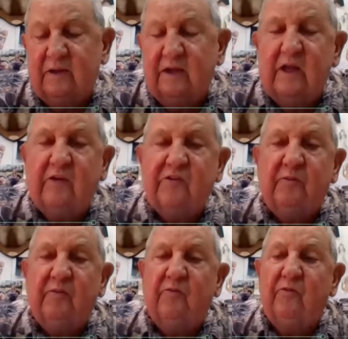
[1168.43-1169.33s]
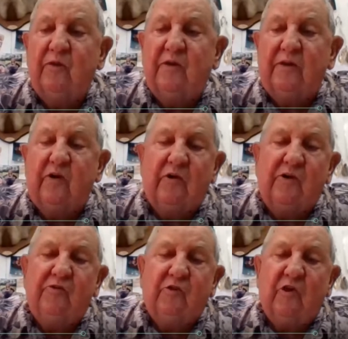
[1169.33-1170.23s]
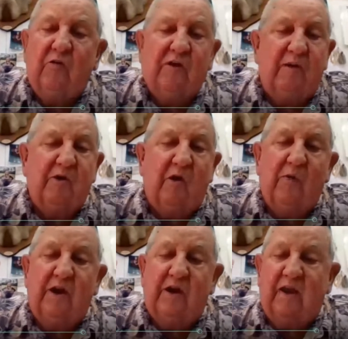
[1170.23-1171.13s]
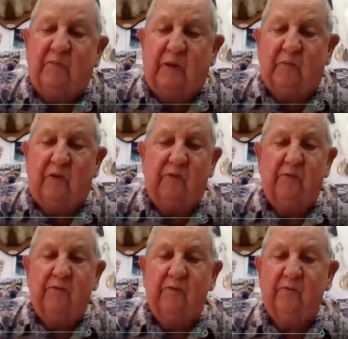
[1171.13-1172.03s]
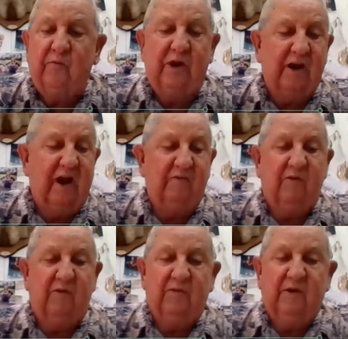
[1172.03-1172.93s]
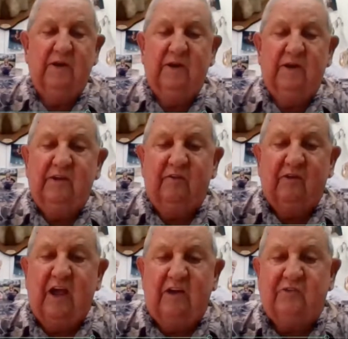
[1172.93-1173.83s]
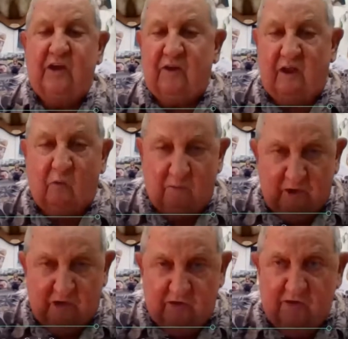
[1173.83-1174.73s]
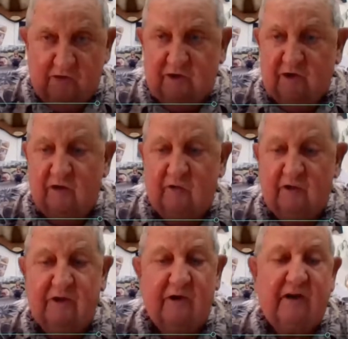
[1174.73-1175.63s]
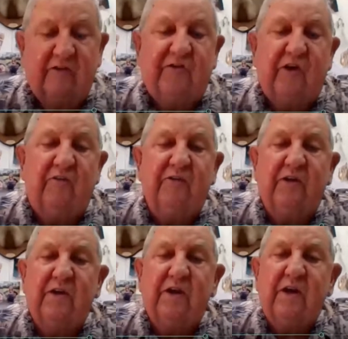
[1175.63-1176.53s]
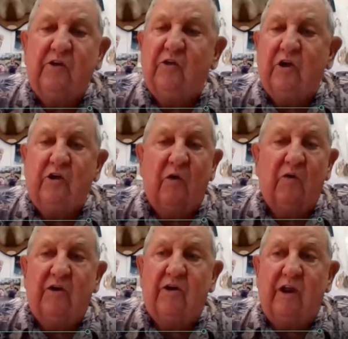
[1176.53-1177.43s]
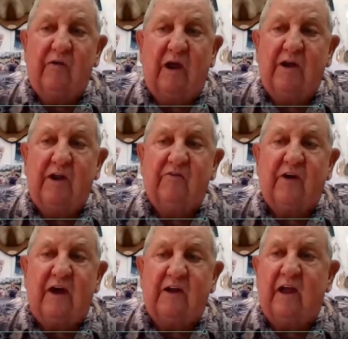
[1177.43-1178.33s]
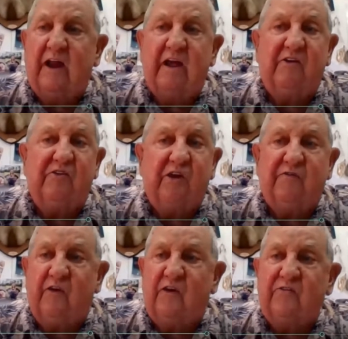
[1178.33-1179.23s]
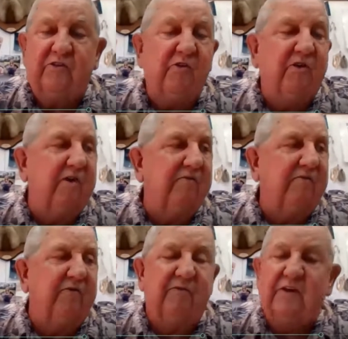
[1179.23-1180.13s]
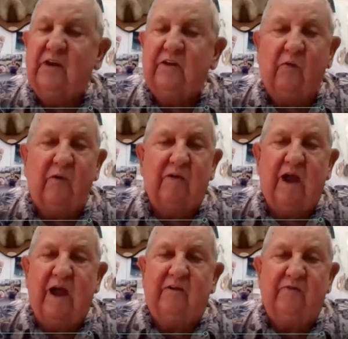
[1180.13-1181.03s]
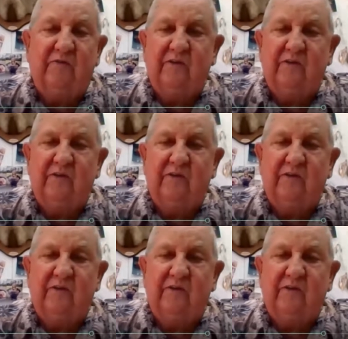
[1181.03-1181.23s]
get some. It used to, a long time ago, we didn't have the different kind of stuff like what me and you're doing here on the internet stuff. You can go on the internet right now and find out how to jig fish. You can how to